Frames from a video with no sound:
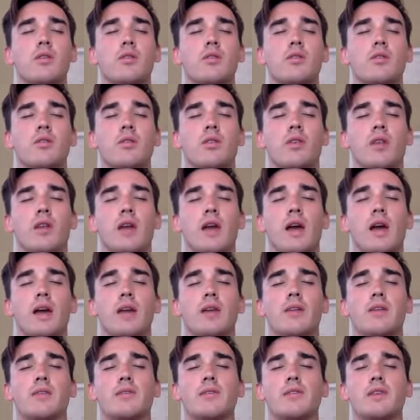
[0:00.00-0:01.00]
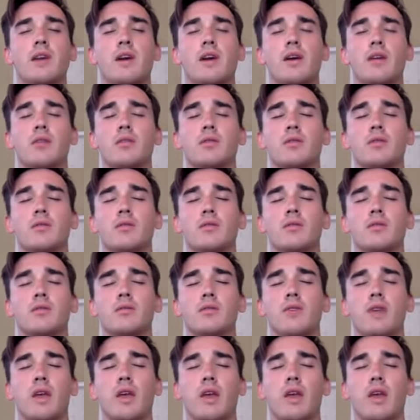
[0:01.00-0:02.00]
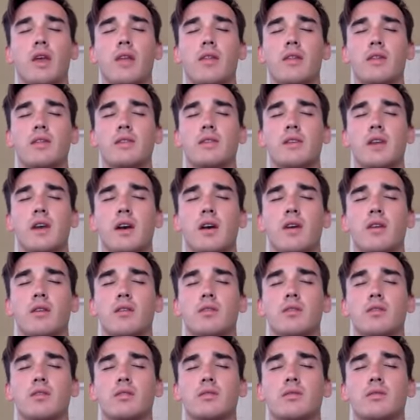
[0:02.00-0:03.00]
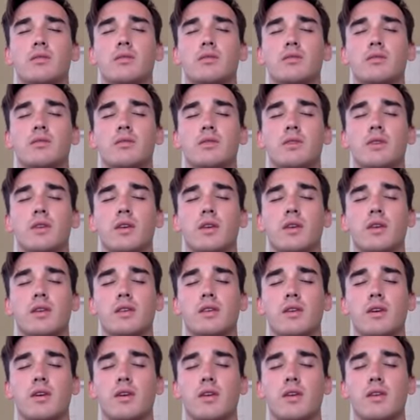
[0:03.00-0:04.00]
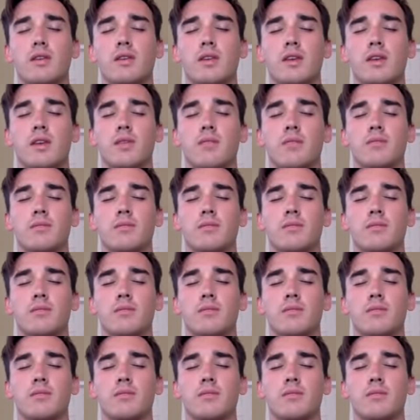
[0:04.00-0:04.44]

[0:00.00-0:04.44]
Through the lack of sound and the sound, it's all the same.